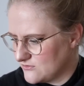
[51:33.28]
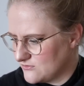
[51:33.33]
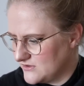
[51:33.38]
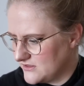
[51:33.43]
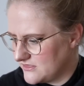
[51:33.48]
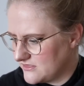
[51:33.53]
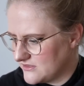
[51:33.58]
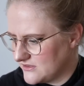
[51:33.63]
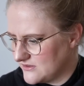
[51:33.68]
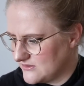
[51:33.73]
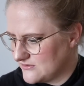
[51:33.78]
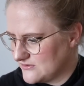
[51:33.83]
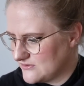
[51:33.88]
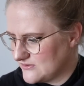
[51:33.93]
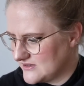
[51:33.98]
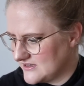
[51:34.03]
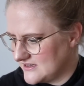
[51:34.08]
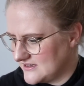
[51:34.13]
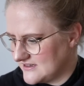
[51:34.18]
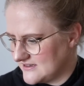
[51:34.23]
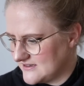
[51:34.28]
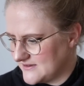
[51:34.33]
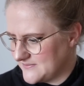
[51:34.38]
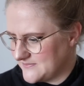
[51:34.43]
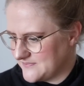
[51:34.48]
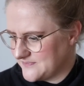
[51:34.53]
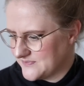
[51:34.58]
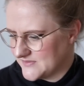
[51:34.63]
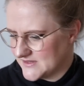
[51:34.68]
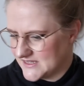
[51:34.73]
with you
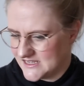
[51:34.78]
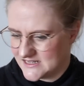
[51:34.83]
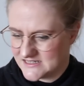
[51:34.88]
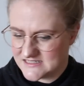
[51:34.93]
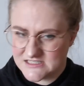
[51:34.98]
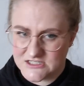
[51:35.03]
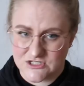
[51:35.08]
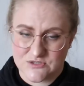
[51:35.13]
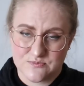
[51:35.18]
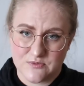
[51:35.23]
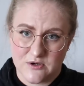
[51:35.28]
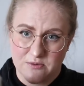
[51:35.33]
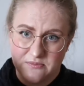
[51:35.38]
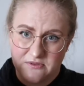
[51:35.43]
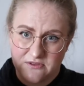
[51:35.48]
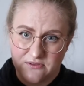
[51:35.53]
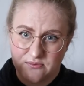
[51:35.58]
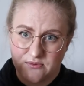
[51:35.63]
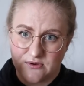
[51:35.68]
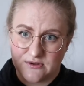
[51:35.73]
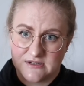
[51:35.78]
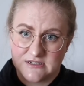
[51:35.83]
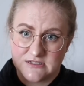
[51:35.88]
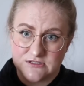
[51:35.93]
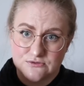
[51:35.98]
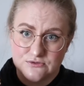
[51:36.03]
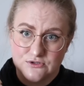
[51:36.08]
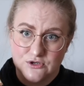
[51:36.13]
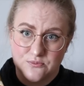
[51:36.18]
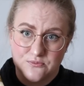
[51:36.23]
and just pop this one
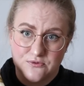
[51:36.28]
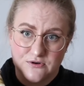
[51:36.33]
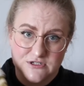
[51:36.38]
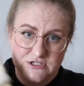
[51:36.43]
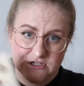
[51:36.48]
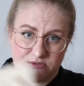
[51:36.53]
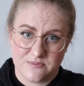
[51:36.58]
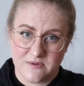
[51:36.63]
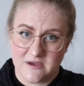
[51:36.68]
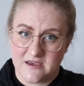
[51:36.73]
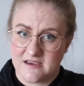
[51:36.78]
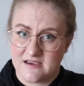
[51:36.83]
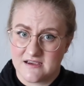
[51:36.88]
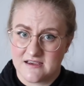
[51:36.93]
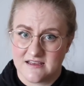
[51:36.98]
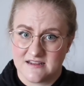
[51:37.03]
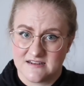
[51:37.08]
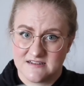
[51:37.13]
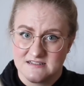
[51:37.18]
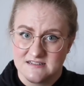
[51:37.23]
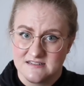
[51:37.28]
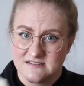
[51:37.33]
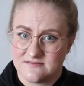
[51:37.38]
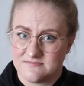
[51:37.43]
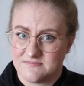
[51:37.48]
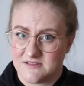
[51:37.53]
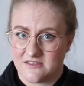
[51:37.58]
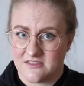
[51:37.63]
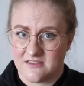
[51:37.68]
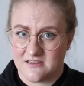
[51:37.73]
into your project bag and
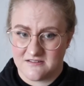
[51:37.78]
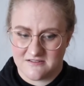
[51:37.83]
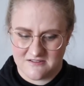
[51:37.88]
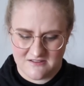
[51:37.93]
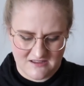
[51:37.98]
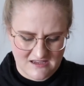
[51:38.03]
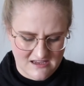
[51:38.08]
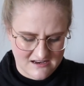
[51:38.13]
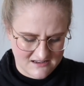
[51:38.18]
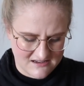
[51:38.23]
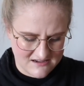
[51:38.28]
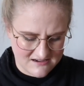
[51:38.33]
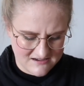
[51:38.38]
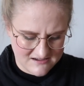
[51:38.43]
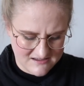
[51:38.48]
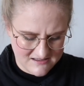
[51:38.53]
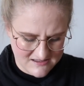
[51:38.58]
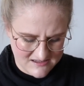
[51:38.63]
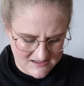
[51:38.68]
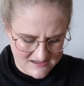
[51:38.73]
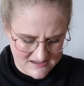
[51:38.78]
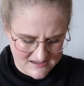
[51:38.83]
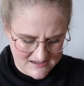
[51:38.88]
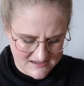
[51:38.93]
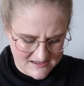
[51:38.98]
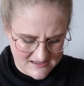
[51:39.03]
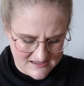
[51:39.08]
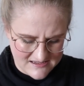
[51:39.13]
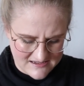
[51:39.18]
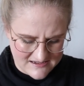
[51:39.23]
nothing is getting,
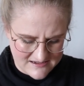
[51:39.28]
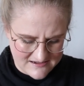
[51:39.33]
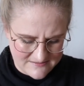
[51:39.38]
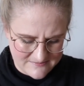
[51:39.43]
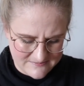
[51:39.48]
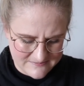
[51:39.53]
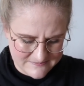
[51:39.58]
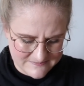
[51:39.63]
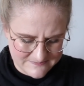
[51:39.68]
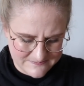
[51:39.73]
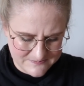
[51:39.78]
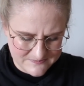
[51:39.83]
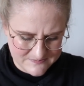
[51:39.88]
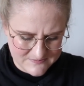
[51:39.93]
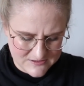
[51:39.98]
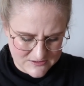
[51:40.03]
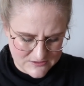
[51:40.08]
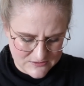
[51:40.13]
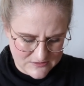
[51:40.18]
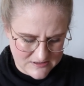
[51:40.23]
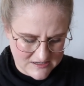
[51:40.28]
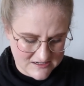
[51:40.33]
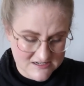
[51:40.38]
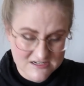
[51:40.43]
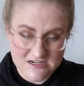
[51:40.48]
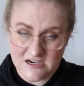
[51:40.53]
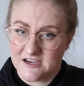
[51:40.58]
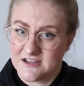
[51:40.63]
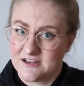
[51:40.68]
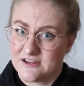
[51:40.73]
you know,
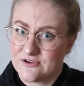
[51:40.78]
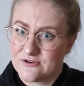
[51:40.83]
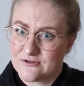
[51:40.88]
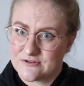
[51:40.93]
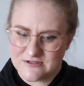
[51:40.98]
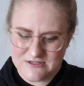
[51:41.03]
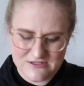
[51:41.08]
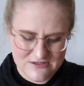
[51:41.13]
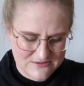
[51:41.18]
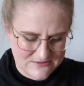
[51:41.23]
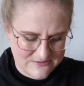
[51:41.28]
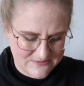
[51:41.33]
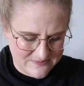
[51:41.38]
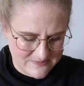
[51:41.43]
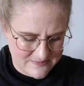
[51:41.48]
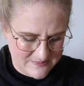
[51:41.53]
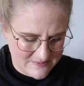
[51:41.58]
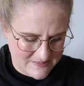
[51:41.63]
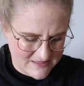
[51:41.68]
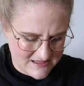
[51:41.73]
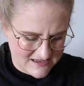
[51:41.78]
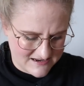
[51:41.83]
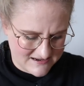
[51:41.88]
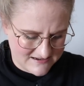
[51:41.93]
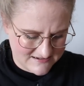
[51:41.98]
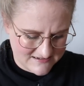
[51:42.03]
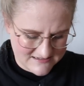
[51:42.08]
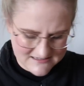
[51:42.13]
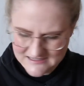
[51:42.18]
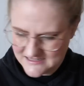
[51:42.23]
untidy or so.
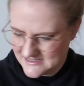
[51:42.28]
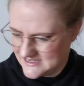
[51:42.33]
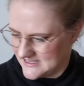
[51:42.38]
And